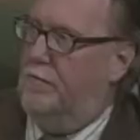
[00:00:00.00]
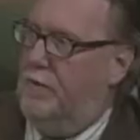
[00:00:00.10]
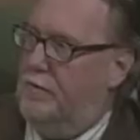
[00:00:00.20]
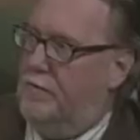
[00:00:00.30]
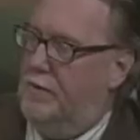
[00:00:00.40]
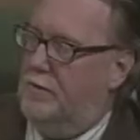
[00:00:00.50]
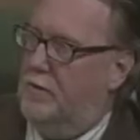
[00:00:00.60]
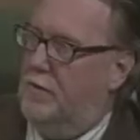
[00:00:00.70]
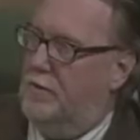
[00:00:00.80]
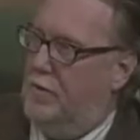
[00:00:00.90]
industry, you
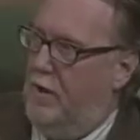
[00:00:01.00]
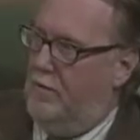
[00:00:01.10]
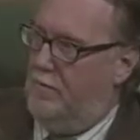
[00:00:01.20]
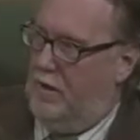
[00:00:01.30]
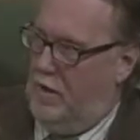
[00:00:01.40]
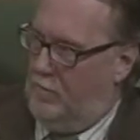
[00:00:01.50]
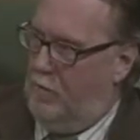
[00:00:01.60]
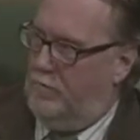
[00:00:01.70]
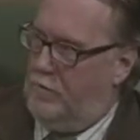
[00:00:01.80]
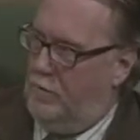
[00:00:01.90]
said that you have an
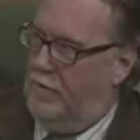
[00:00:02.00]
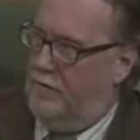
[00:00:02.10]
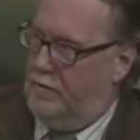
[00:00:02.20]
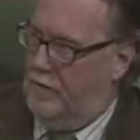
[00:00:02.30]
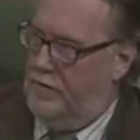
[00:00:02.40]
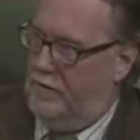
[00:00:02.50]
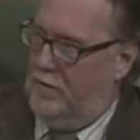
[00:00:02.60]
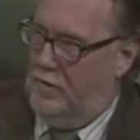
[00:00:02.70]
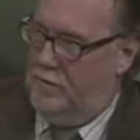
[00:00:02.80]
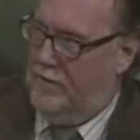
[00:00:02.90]
automotive school there for teaching
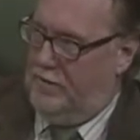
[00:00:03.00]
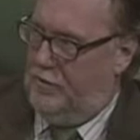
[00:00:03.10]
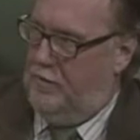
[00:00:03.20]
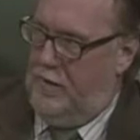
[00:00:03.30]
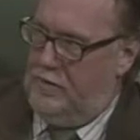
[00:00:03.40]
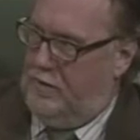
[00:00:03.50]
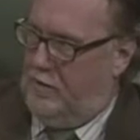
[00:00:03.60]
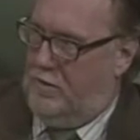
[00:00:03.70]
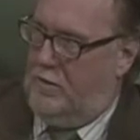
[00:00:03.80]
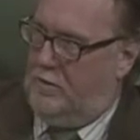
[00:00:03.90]
all about the new
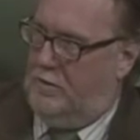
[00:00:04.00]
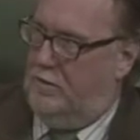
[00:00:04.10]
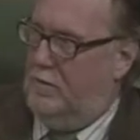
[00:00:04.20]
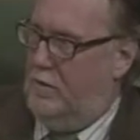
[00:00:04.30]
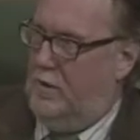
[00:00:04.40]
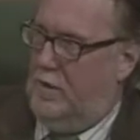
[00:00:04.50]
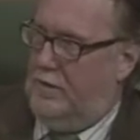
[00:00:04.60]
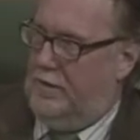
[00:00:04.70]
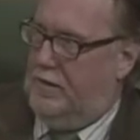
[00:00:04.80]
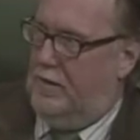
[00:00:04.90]
high-tech cars and
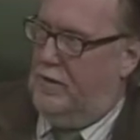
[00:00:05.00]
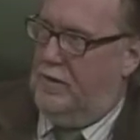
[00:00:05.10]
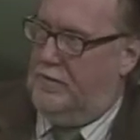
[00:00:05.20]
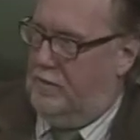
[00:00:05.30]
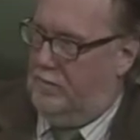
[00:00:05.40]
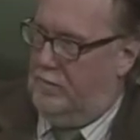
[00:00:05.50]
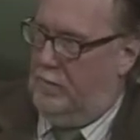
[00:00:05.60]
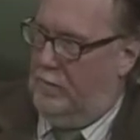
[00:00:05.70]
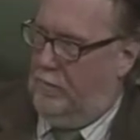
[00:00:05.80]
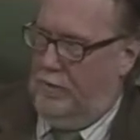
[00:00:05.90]
things like
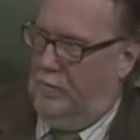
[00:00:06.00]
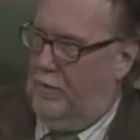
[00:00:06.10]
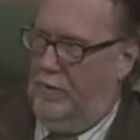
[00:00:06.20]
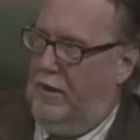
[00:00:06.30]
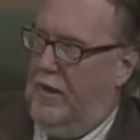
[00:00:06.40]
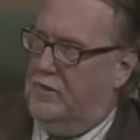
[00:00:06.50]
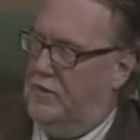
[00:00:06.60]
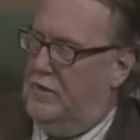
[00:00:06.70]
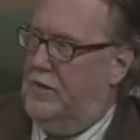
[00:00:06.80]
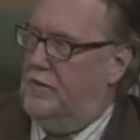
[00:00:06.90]
that? What do they
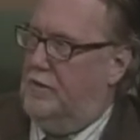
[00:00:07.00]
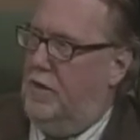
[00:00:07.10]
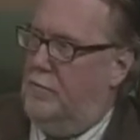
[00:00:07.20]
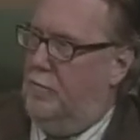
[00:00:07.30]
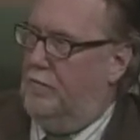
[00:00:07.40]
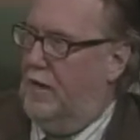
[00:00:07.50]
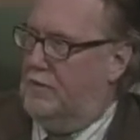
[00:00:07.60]
actually teach in the automotive class?